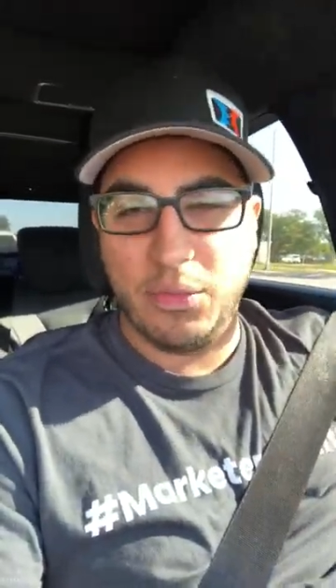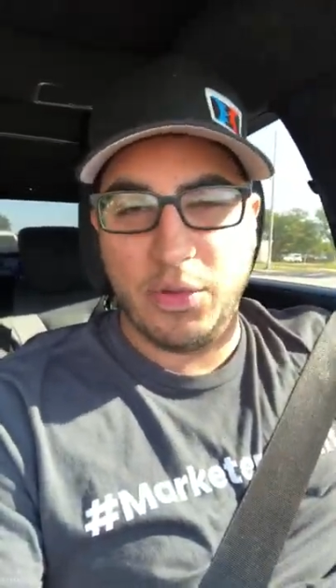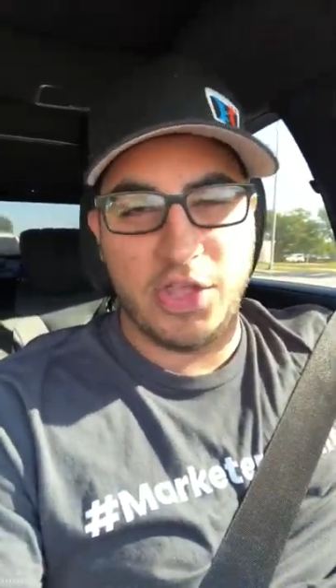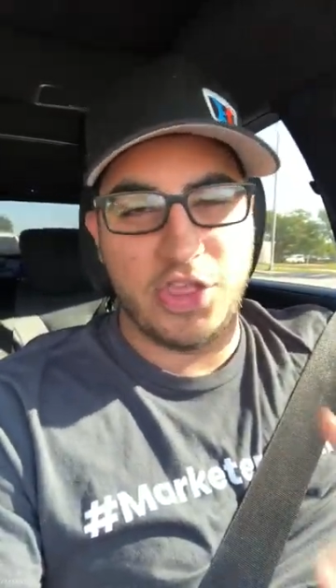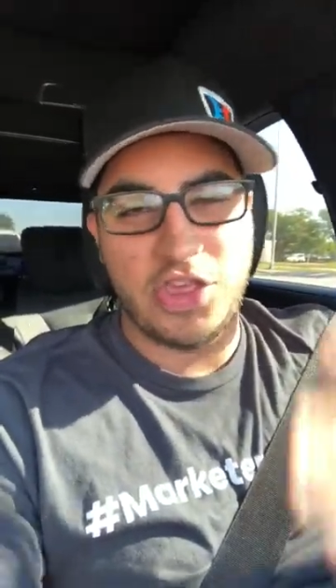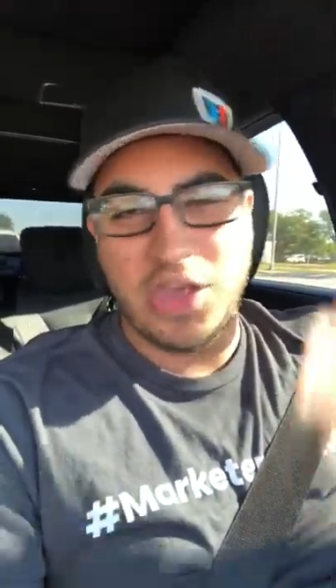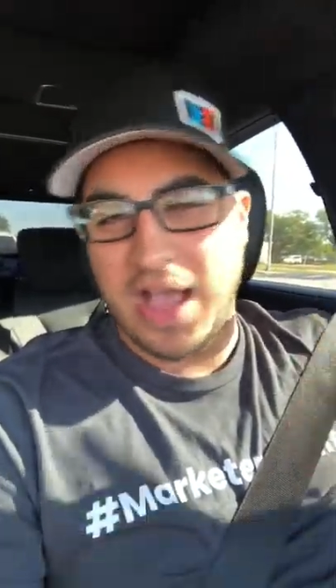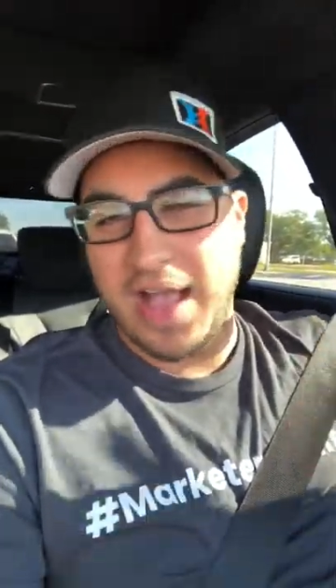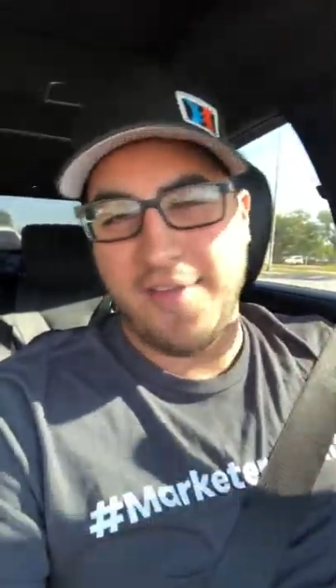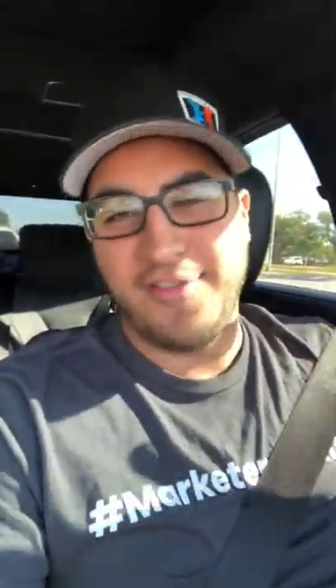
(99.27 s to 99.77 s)

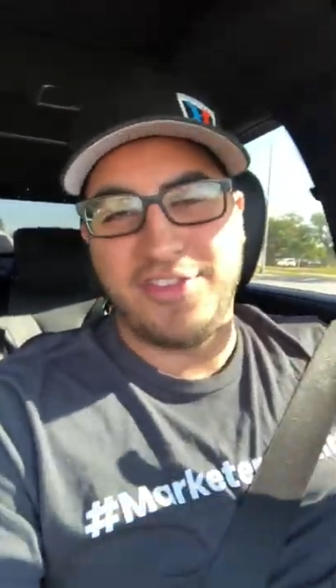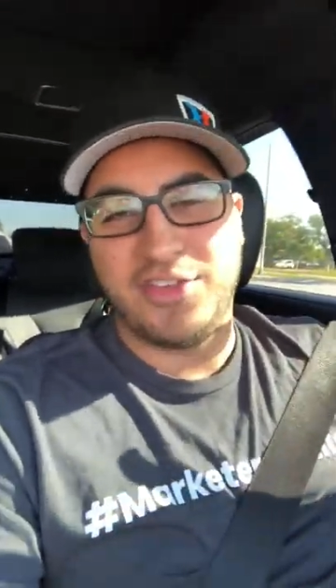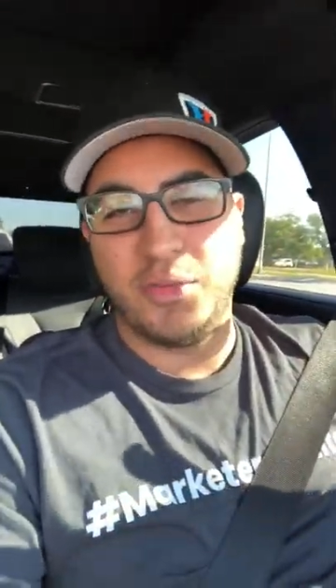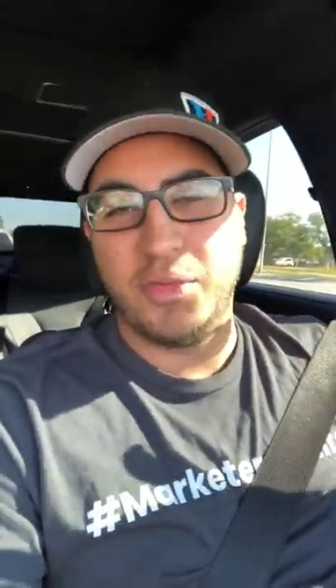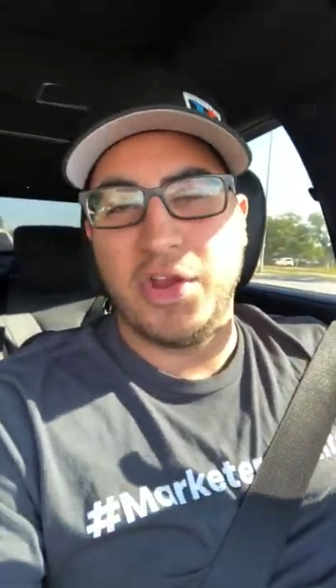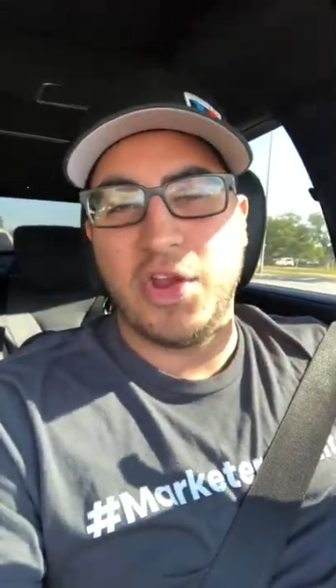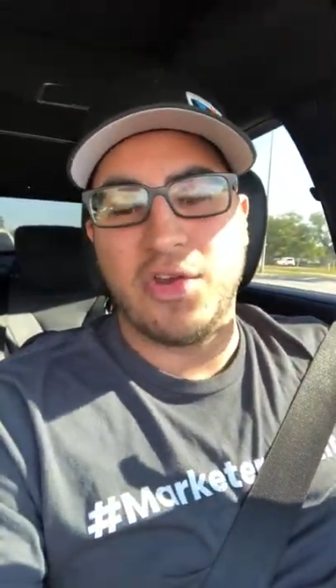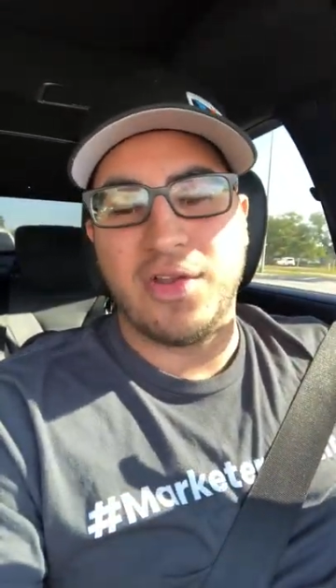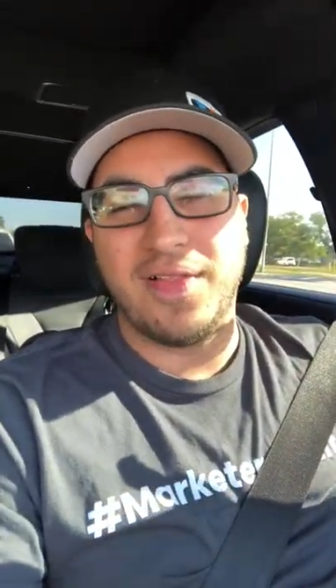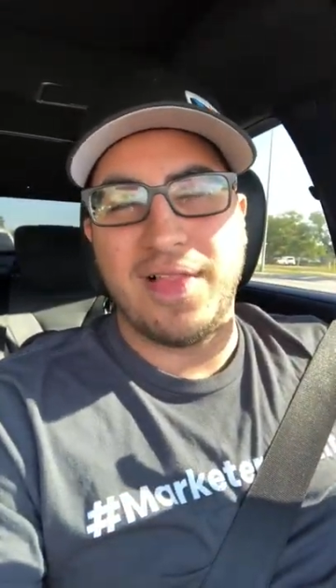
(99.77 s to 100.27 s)
which
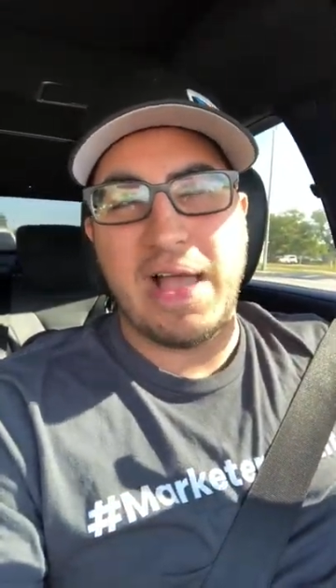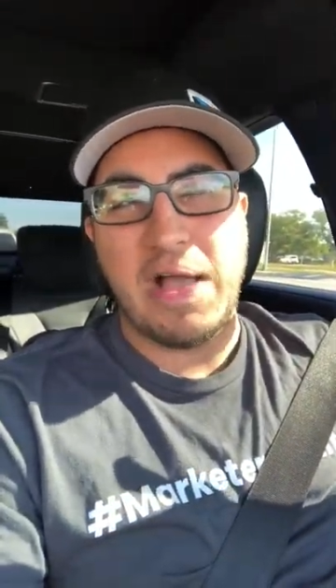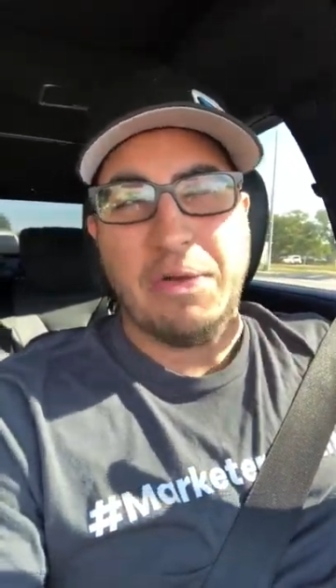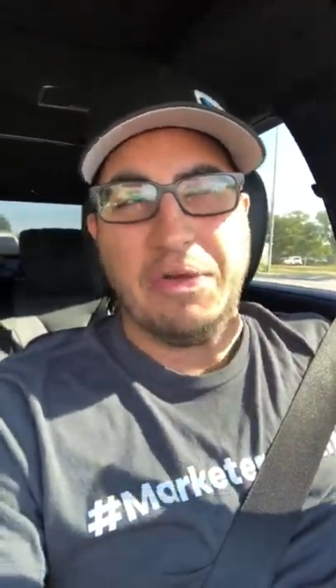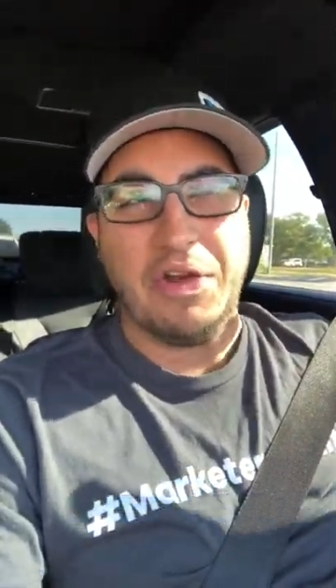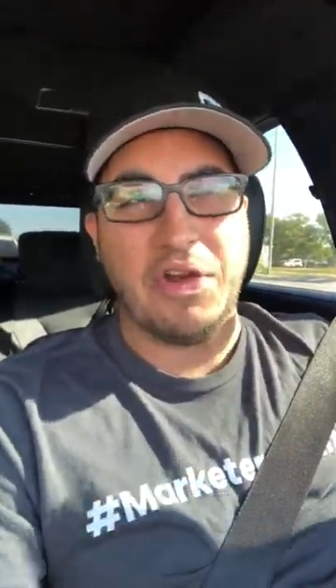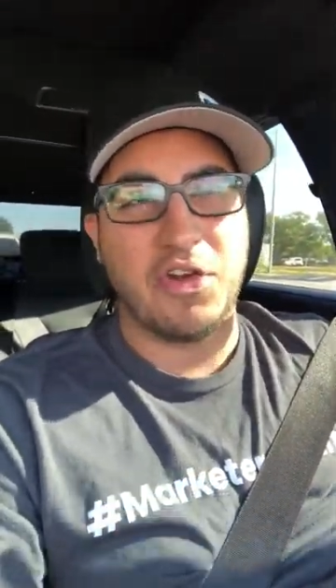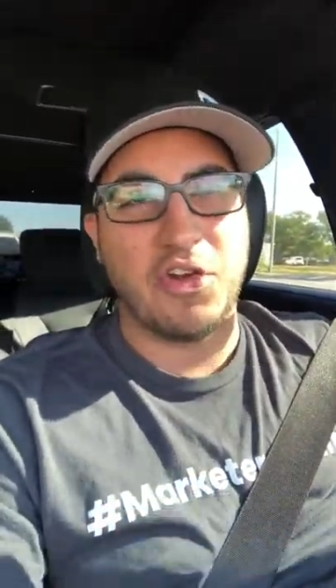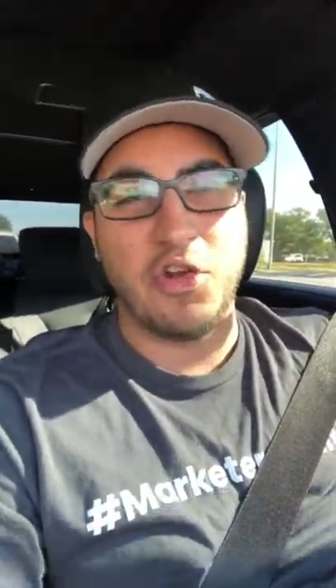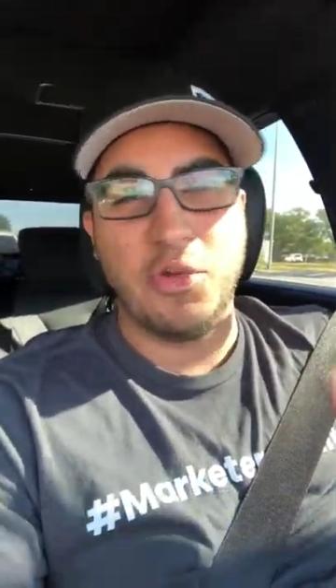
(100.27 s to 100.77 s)
obviously we don't
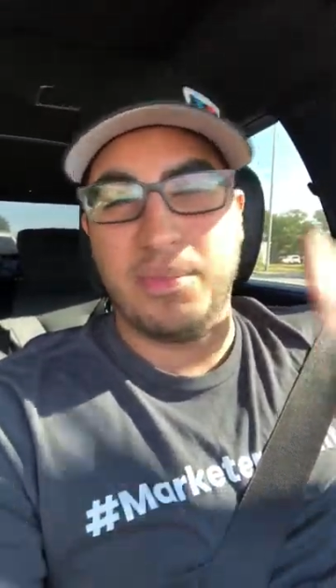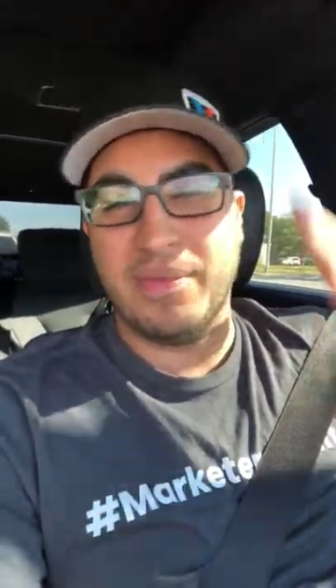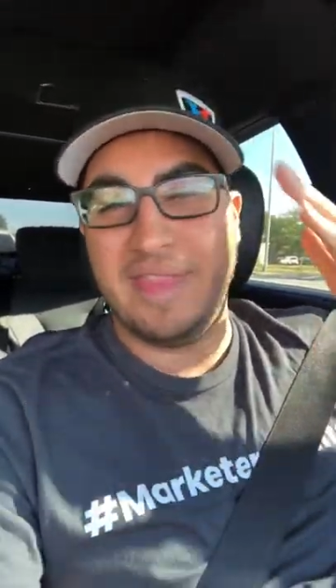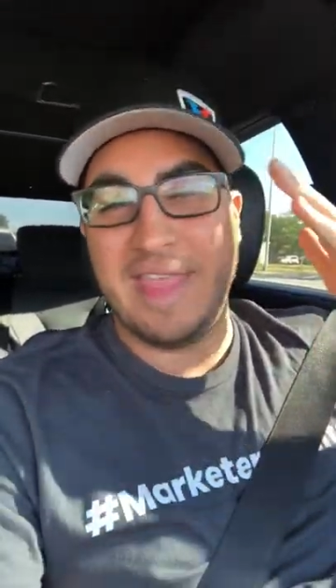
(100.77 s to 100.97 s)
allow in our group,